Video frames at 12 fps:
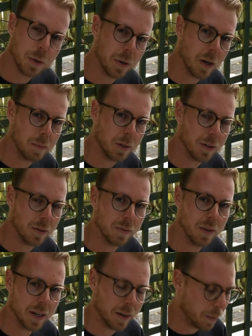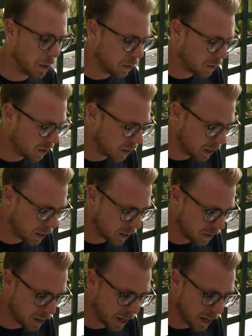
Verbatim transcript: good option to find a boat uh,